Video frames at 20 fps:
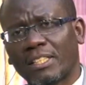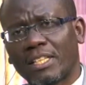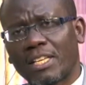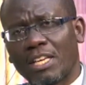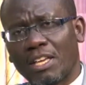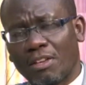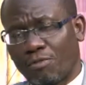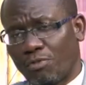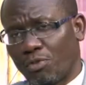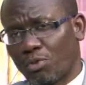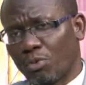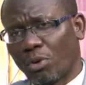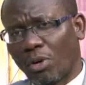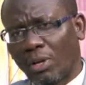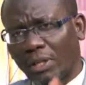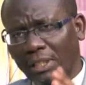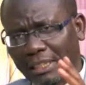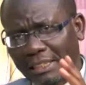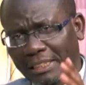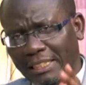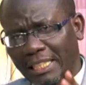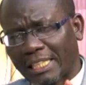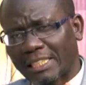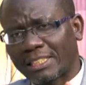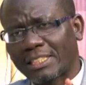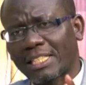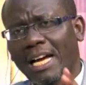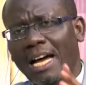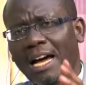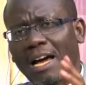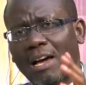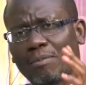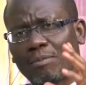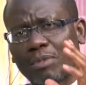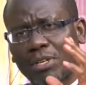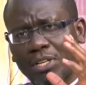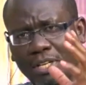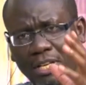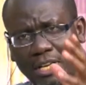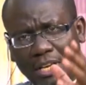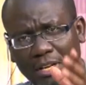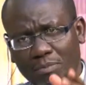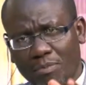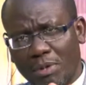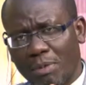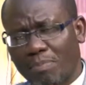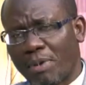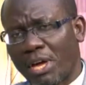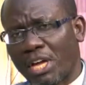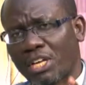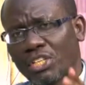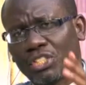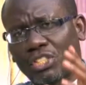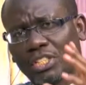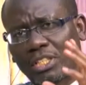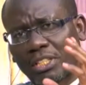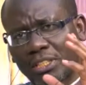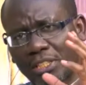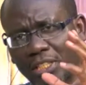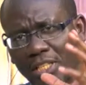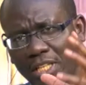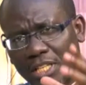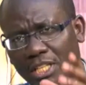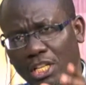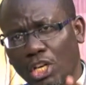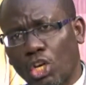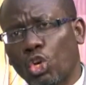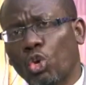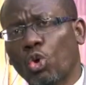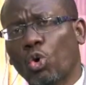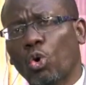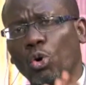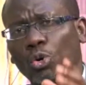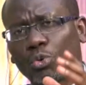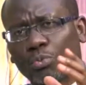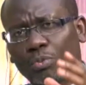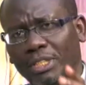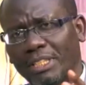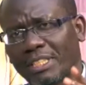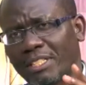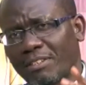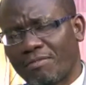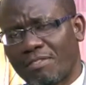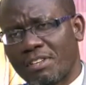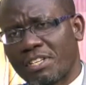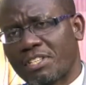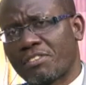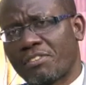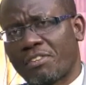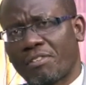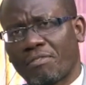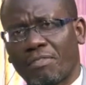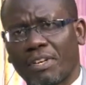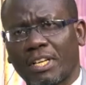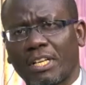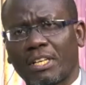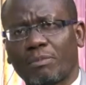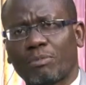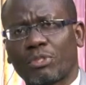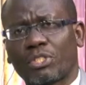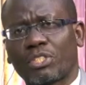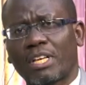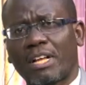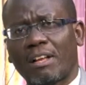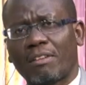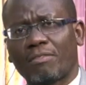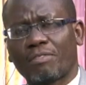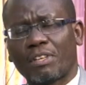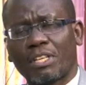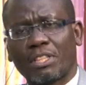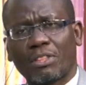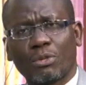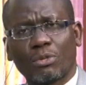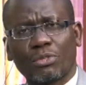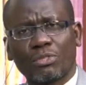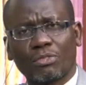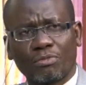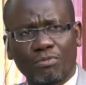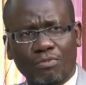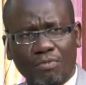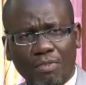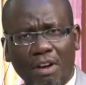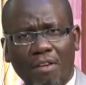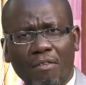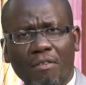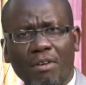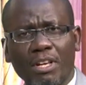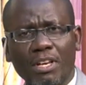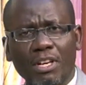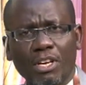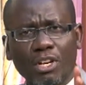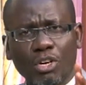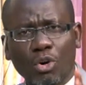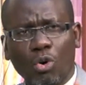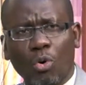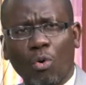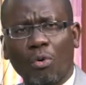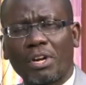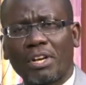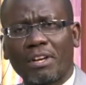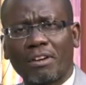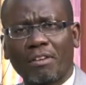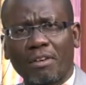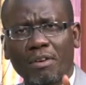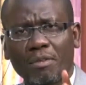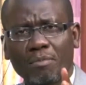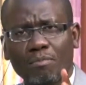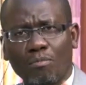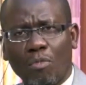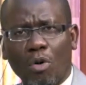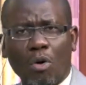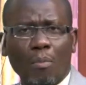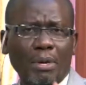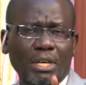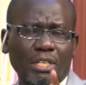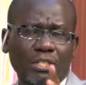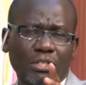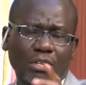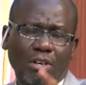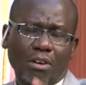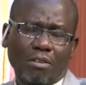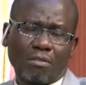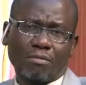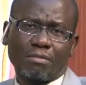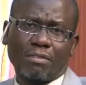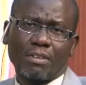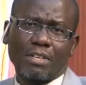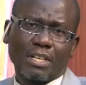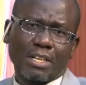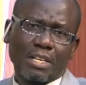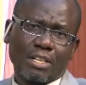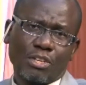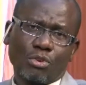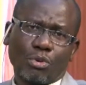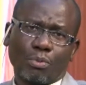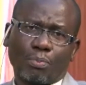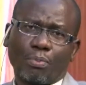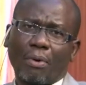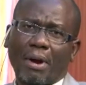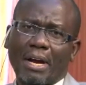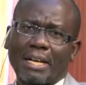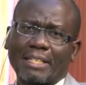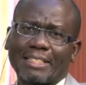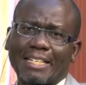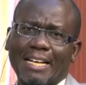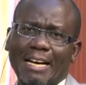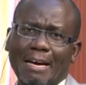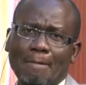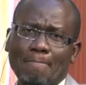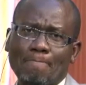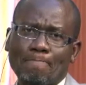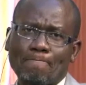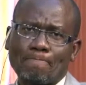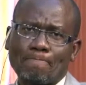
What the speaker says: If you only take time and be patient, the Lord will definitely reveal himself in those very ordinary moments of your prayer time.